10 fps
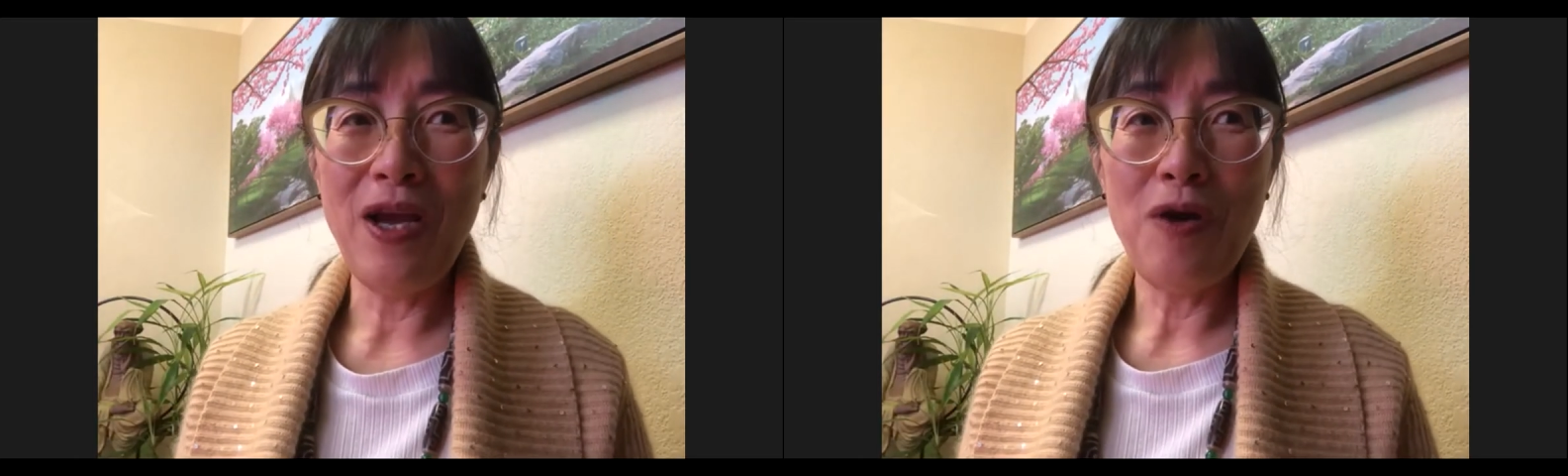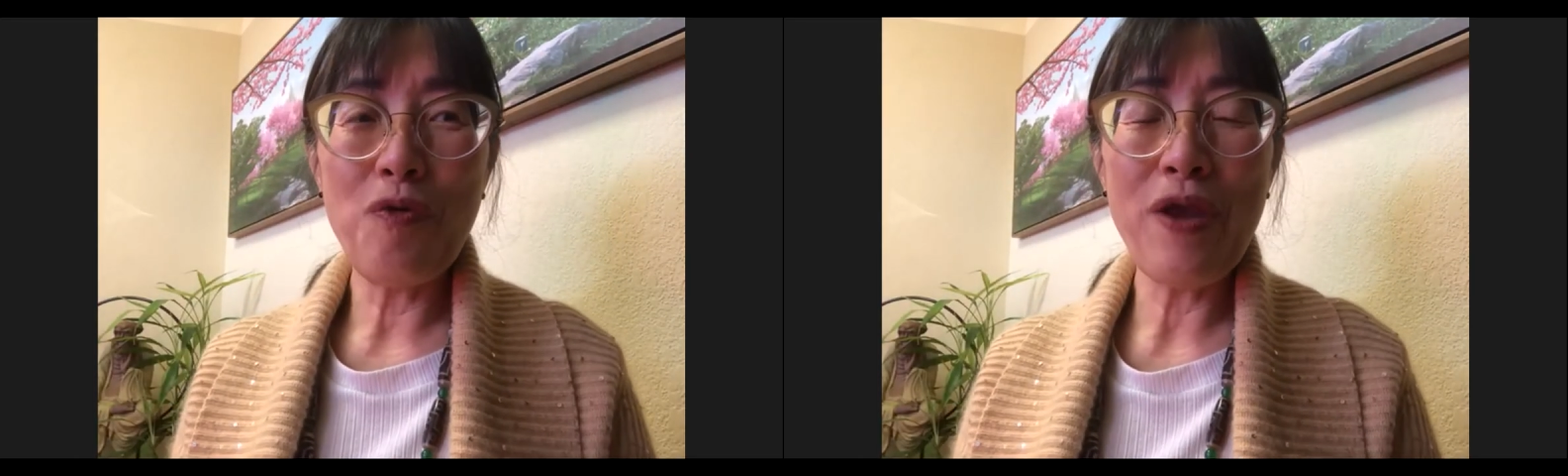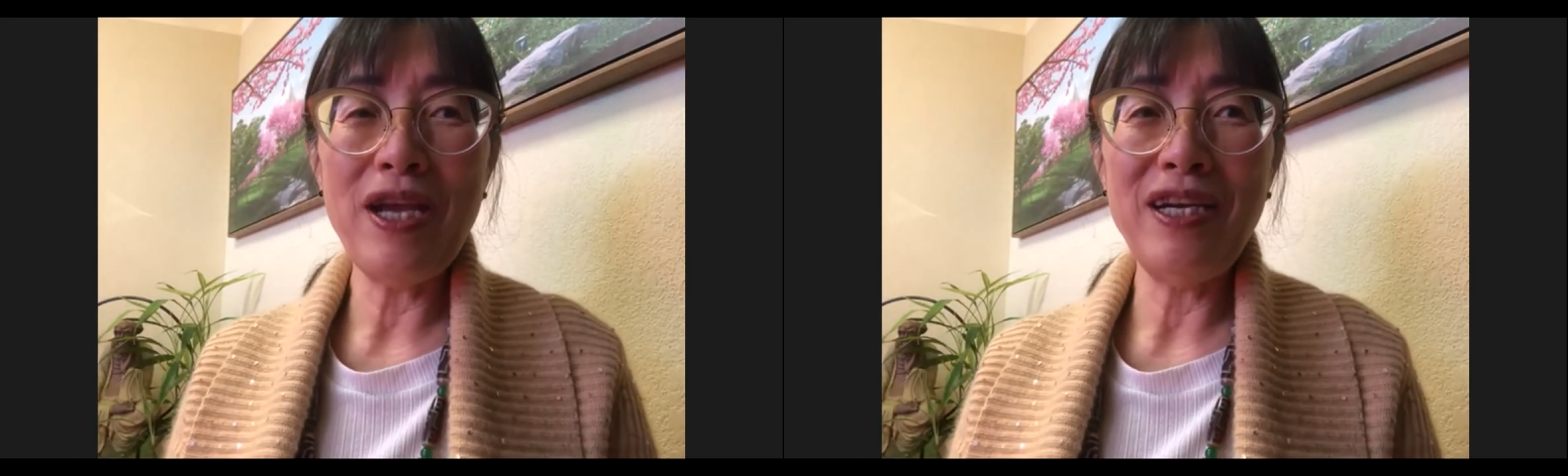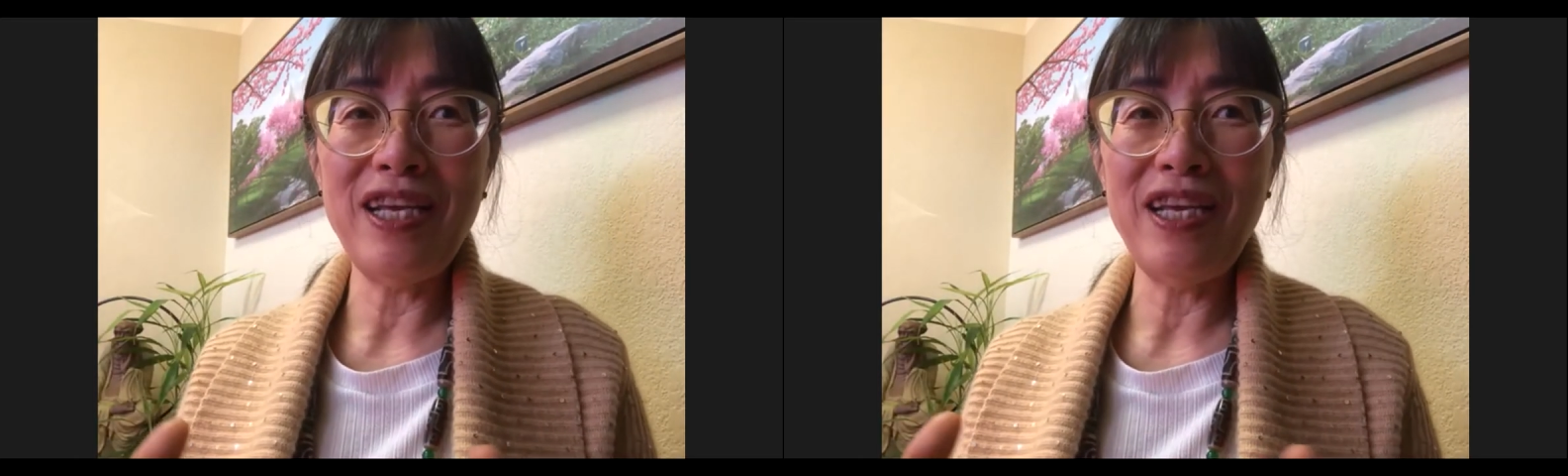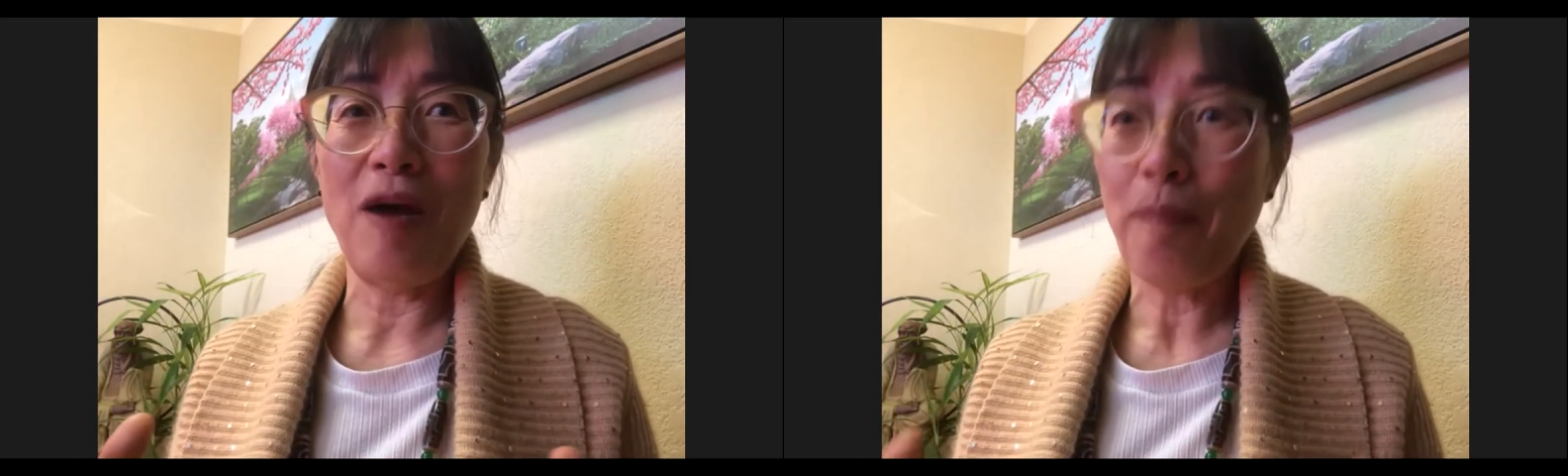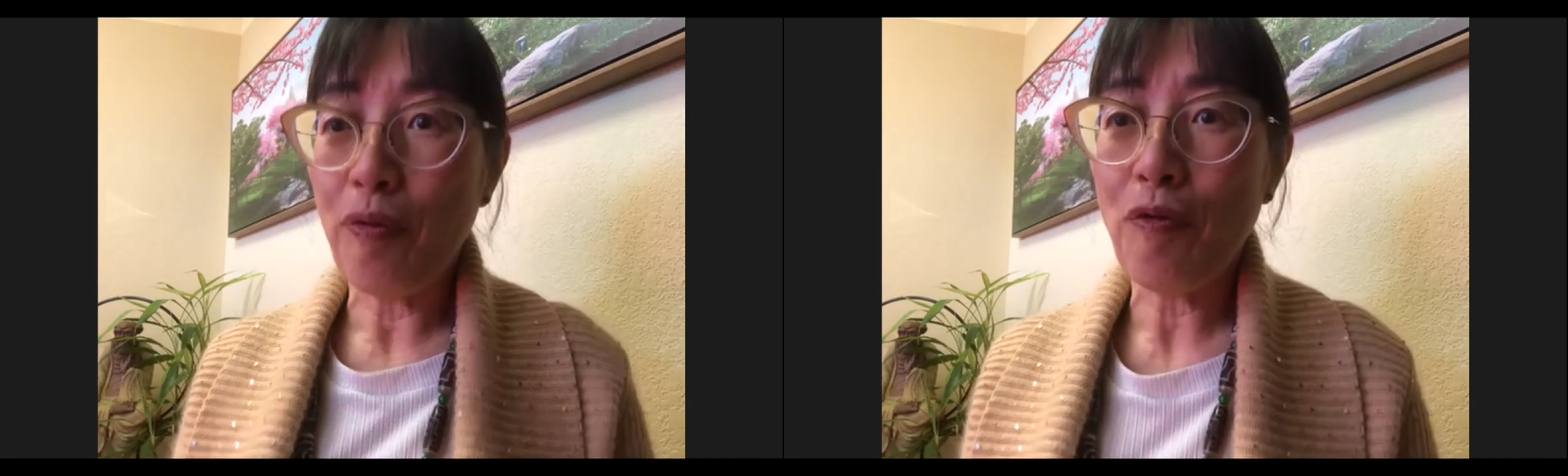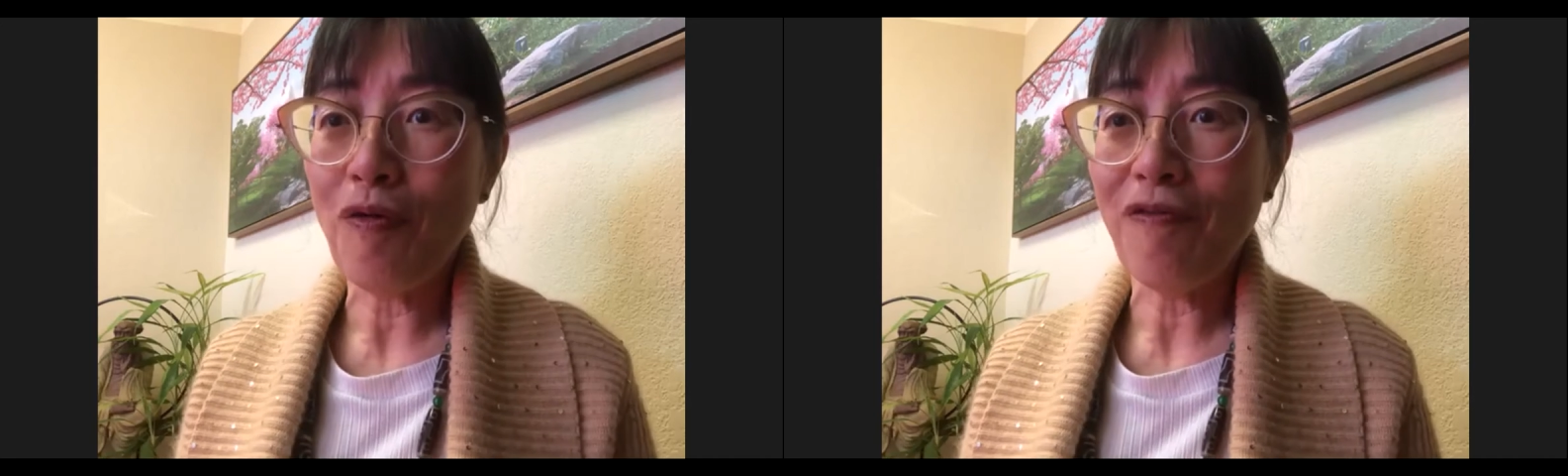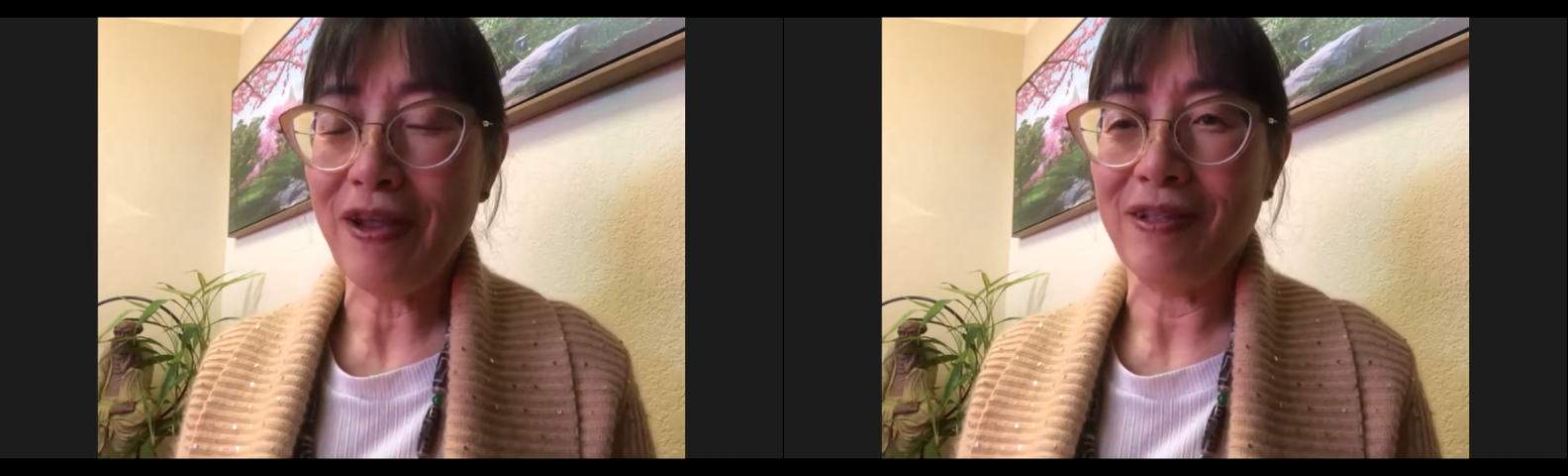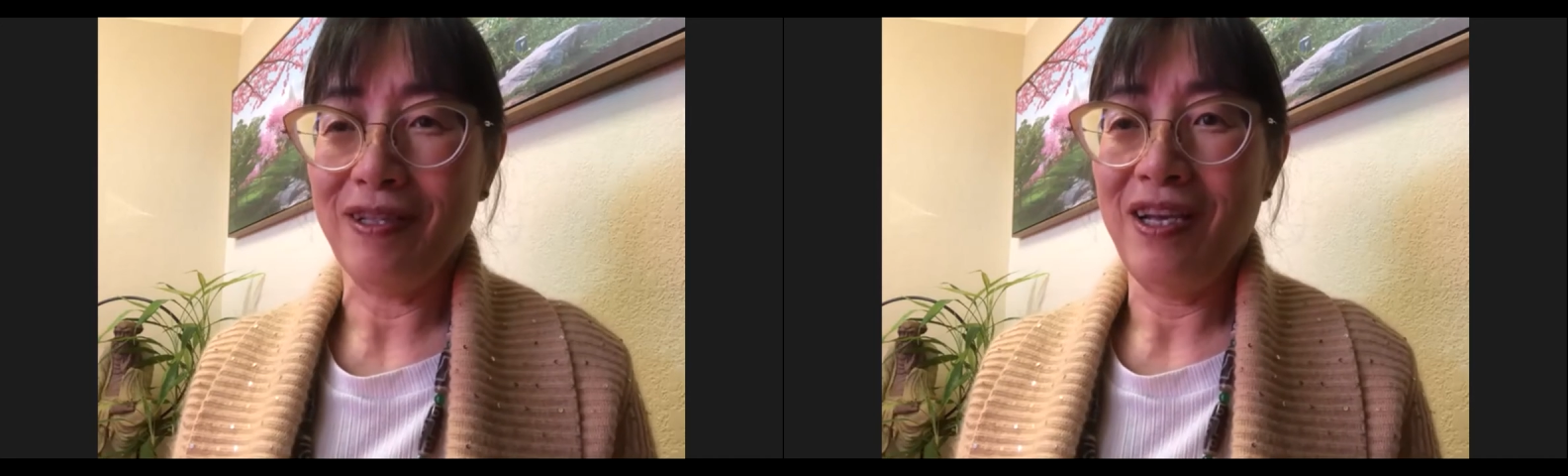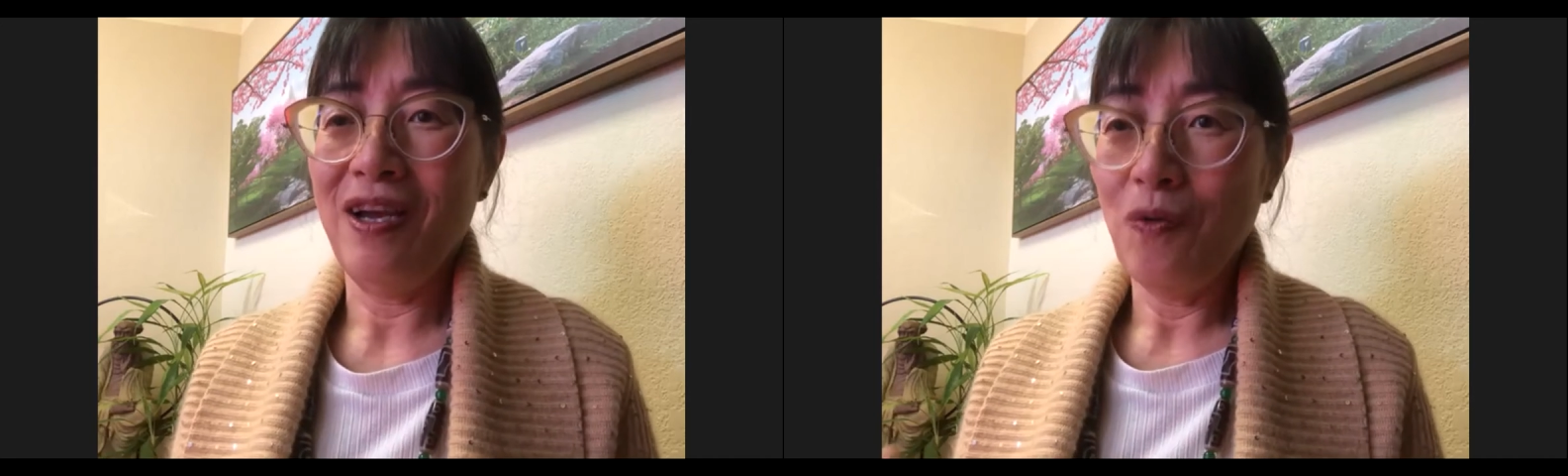really a
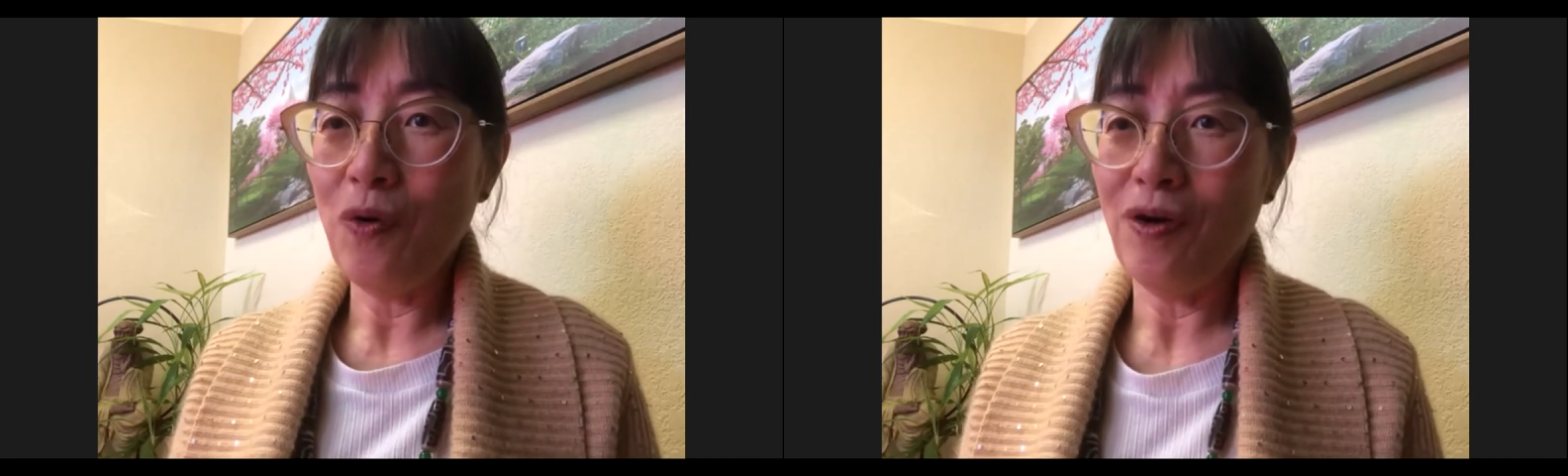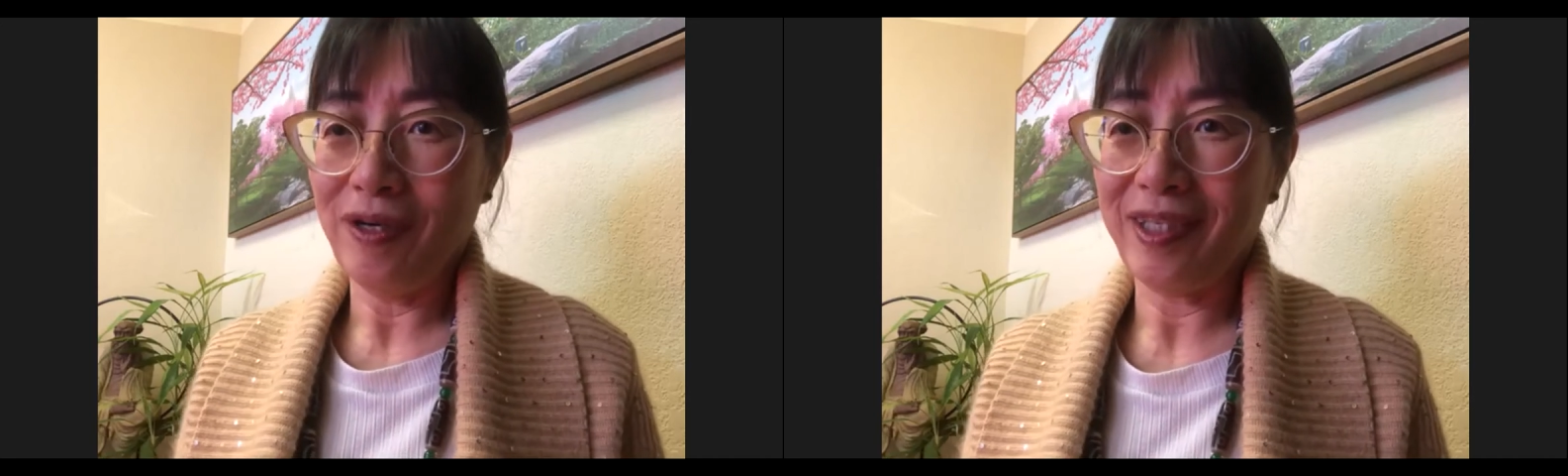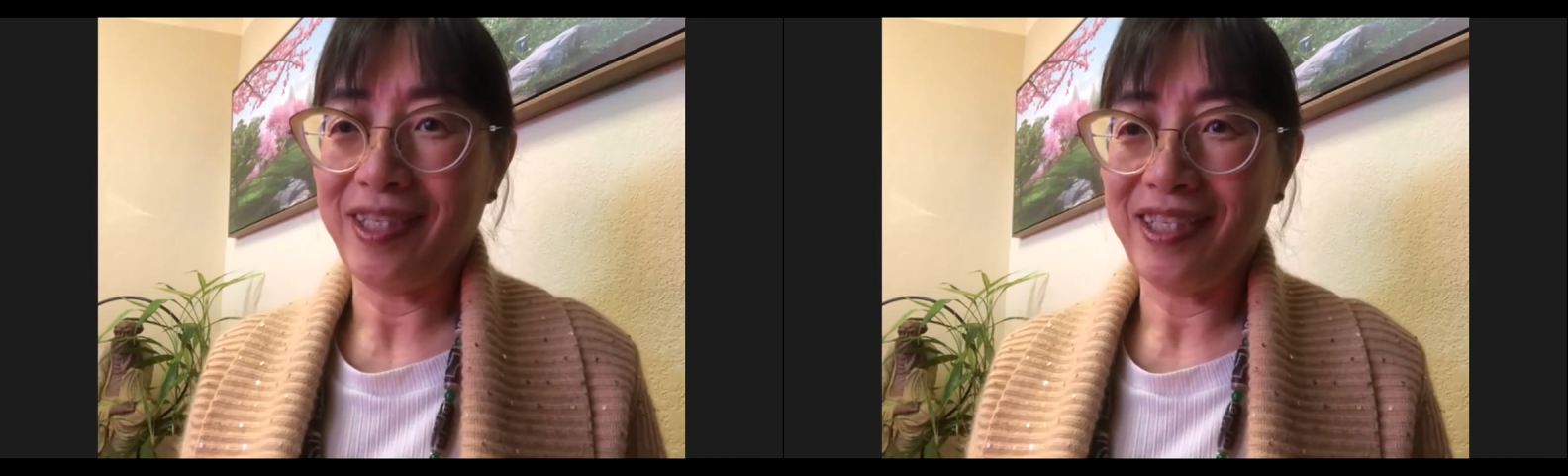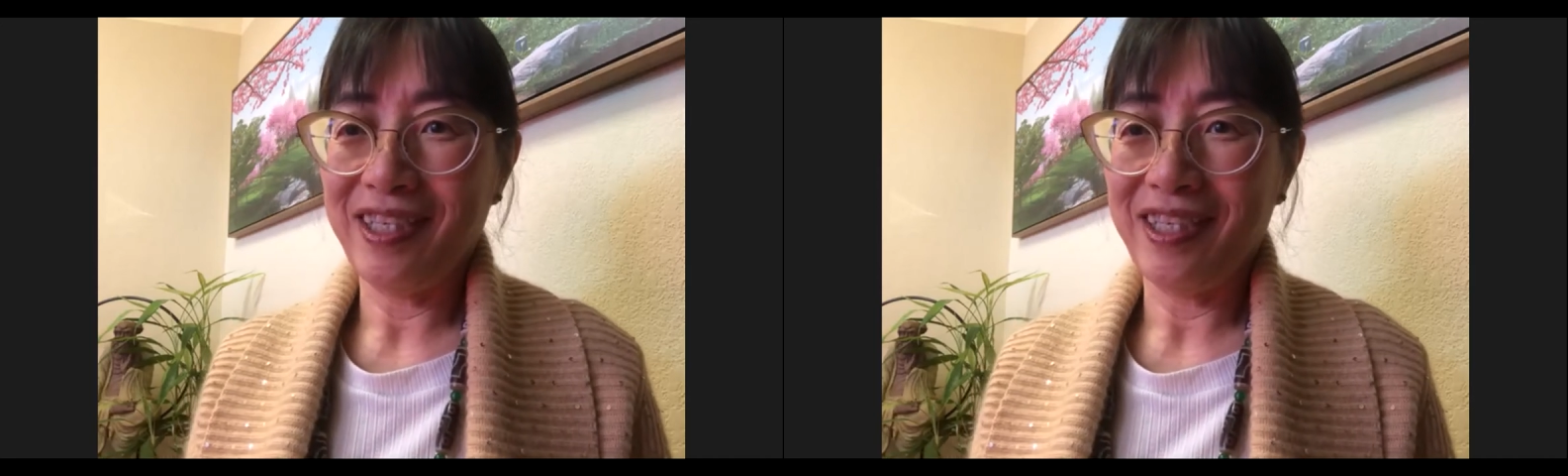proven works.